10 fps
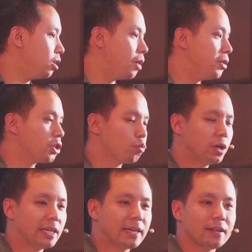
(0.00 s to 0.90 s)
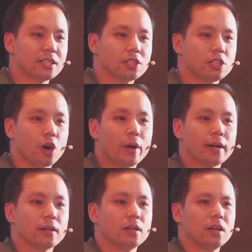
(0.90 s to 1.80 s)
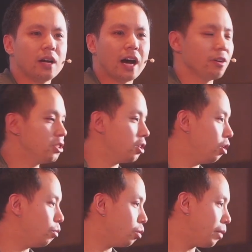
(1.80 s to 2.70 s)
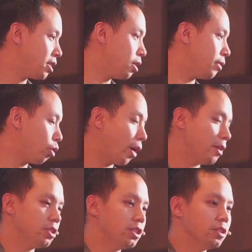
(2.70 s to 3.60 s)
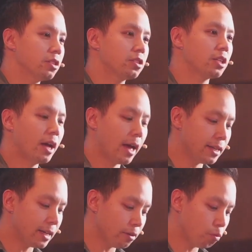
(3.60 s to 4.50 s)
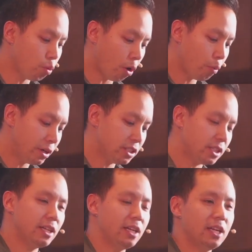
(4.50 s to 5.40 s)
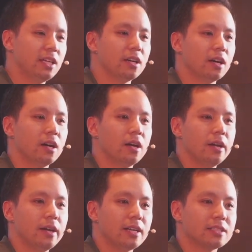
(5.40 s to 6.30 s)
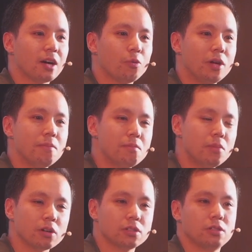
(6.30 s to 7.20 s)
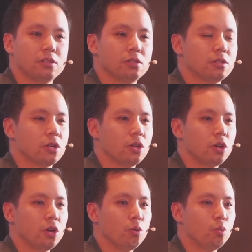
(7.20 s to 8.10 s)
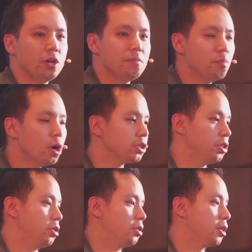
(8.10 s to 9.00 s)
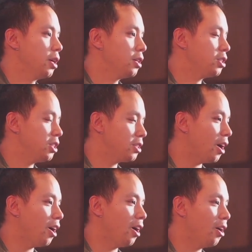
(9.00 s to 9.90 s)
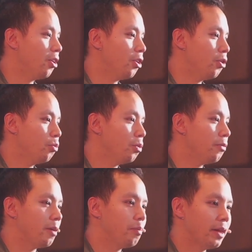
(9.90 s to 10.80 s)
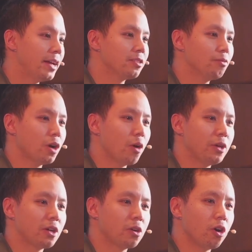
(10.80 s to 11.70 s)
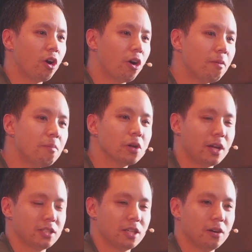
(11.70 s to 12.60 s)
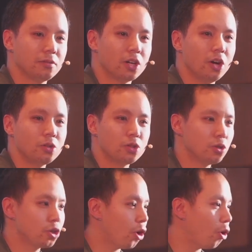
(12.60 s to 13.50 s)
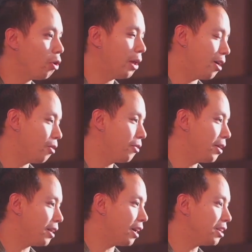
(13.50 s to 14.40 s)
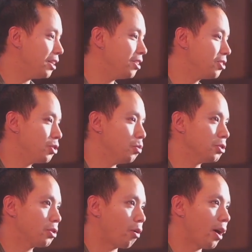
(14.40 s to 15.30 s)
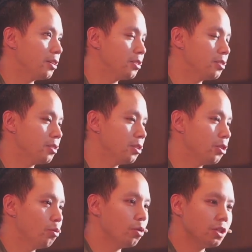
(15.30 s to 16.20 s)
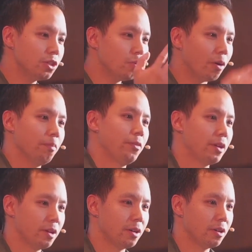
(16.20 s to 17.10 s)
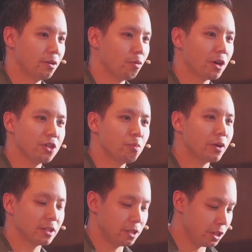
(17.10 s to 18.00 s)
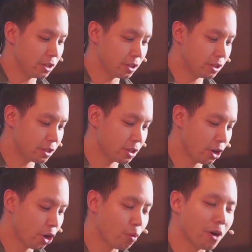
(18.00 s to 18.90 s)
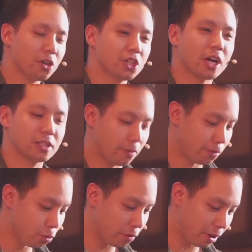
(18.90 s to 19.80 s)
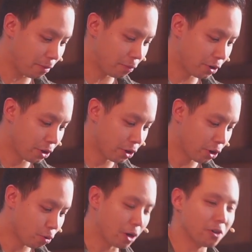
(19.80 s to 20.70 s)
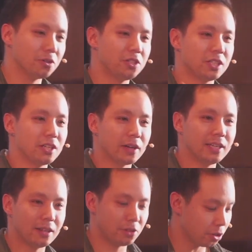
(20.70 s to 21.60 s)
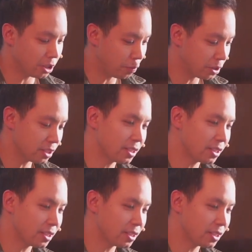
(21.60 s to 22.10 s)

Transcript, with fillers: Let me just really get this going. I don't need to humble myself and cry out to Jesus. And yet what we see here is that we must, we must start with a place of where we humble ourselves to call out in our needs towards Christ. What do you want? Why don't you bring it to Jesus? Why don't you chat it through with him? Why don't you see that he gives you your deepest